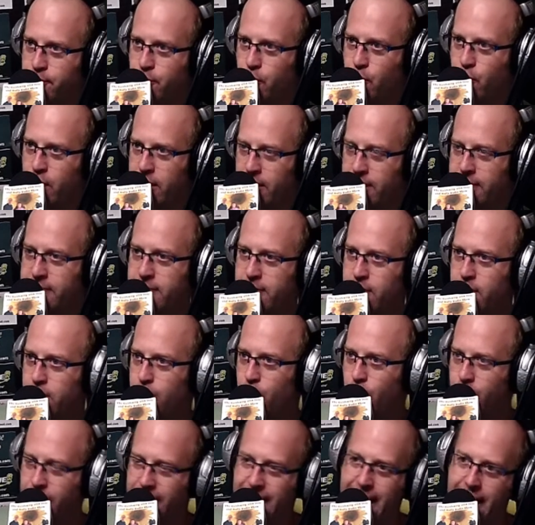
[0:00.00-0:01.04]
when it's
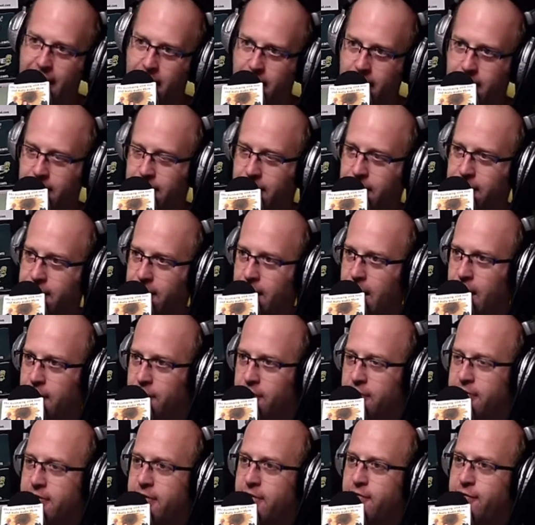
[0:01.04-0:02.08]
organic it doesn't
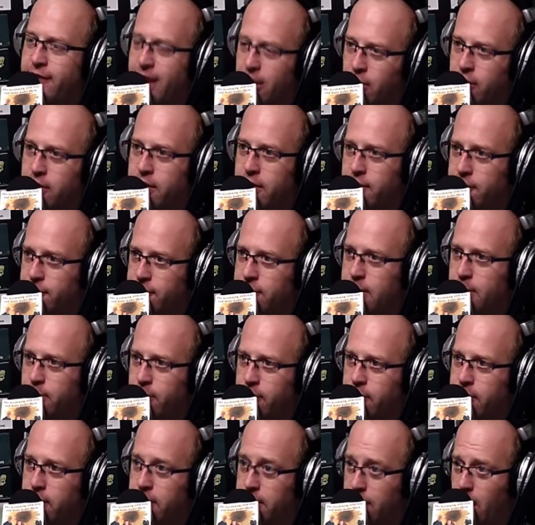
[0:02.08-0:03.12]
have the severity of some
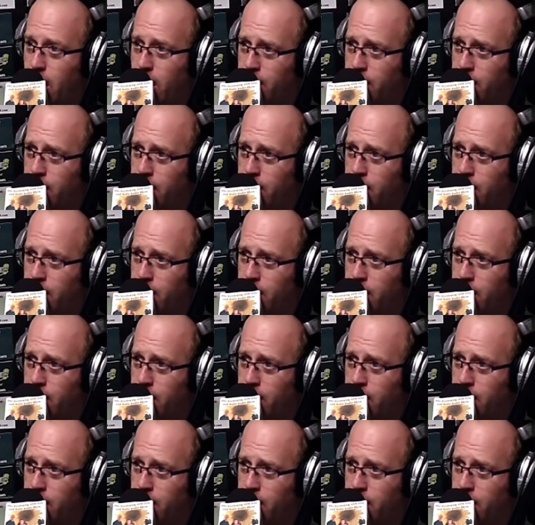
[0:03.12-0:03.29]
of the